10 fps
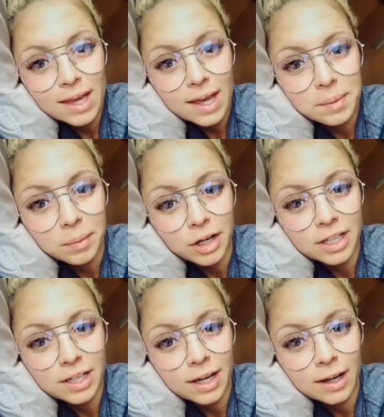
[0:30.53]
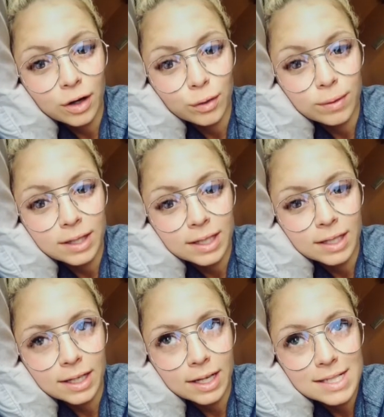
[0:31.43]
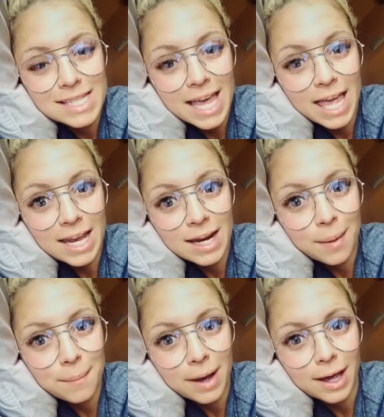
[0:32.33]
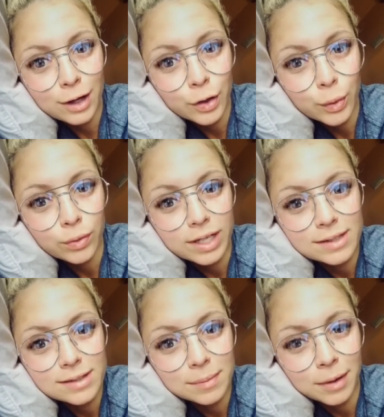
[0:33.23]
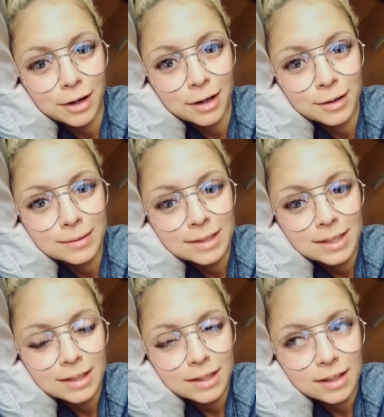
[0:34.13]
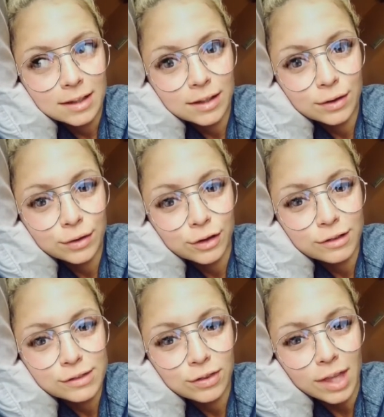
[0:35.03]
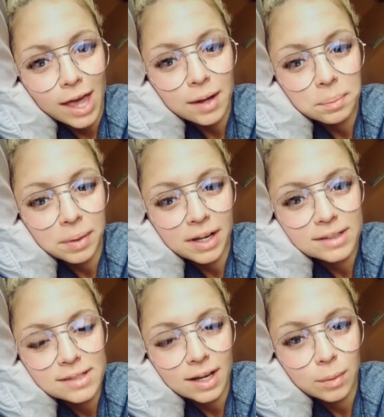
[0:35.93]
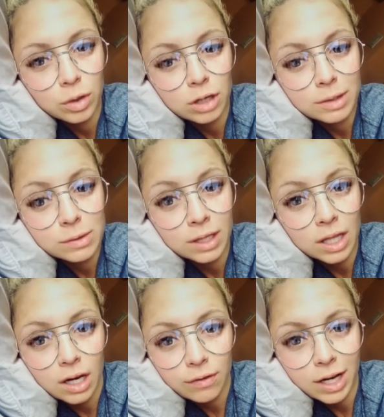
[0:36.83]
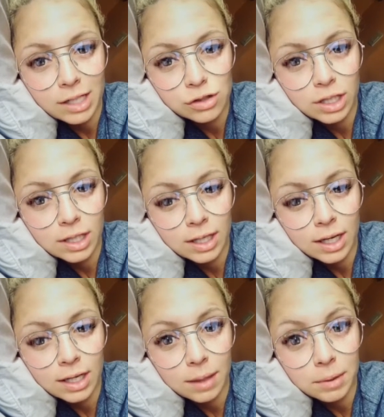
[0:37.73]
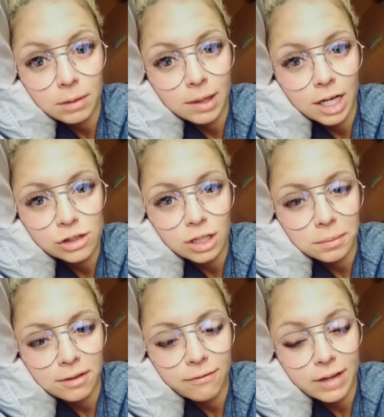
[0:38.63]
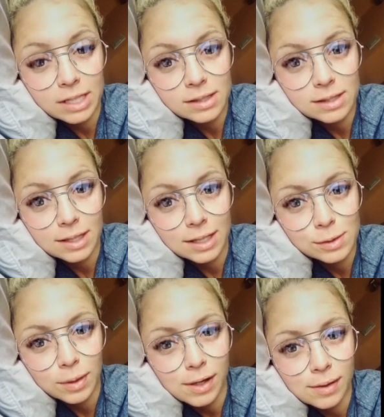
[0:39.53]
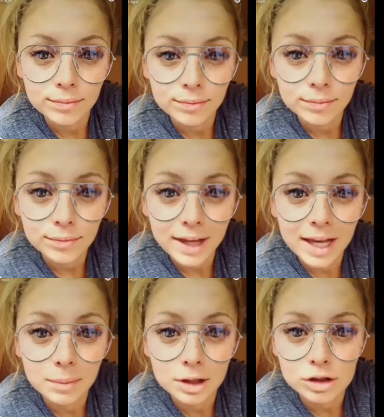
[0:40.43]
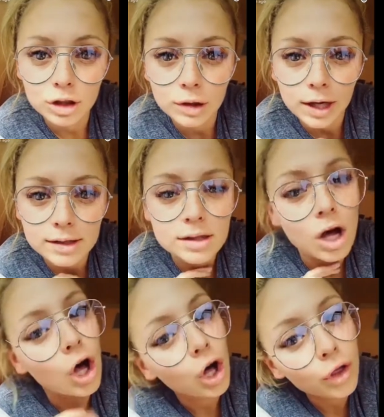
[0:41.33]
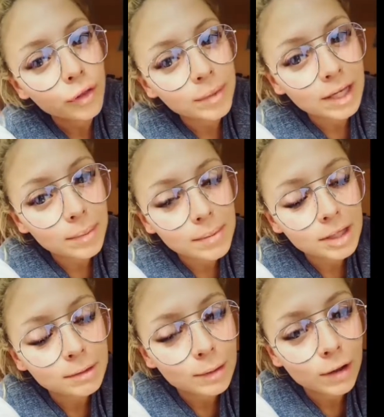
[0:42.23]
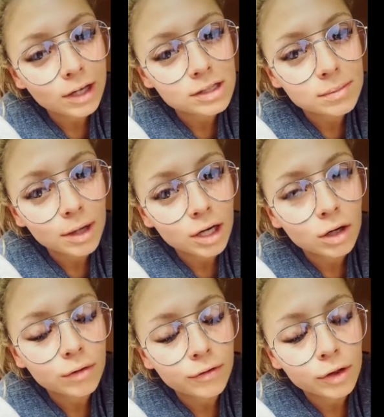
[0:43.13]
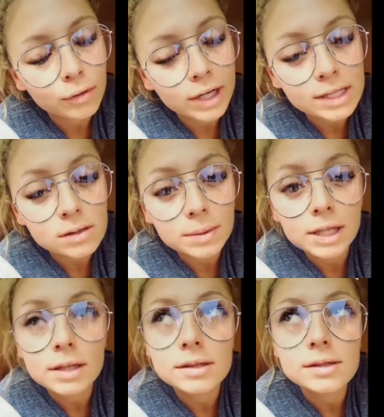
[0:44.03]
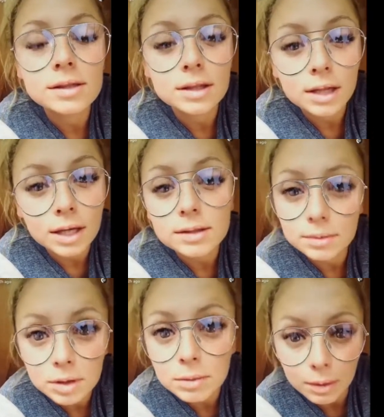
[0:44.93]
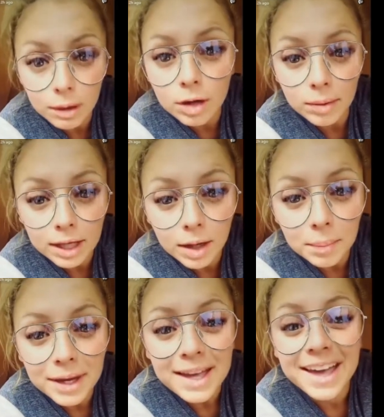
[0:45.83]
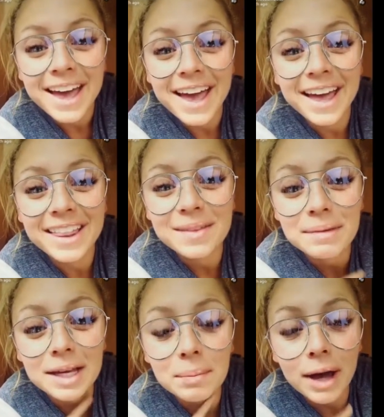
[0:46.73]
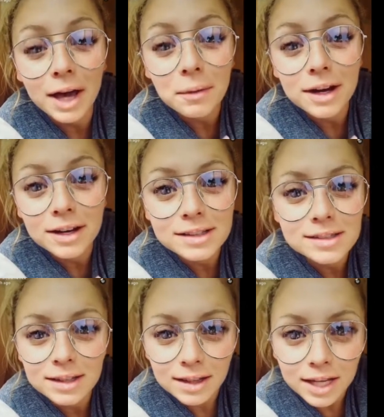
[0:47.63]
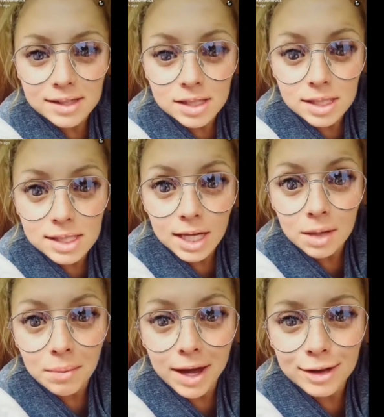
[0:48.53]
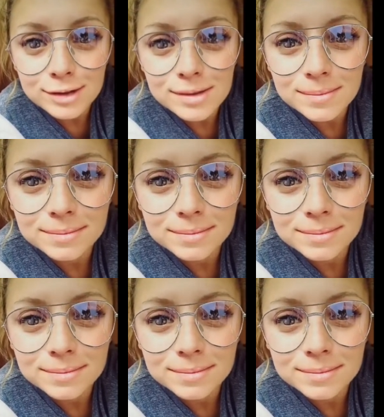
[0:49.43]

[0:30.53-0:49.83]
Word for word: And Mark and I are running in a 10 mile race tomorrow. A little nervous for that, but um, we're going to be doing a lot of hydrating, and I'm going to be hydrating my face today as well. And I'm going to show you guys all the makeup I'm going to be wearing tomorrow for the race because, yes, I'm going to be wearing makeup. And the makeup I wear is going to last 10 miles.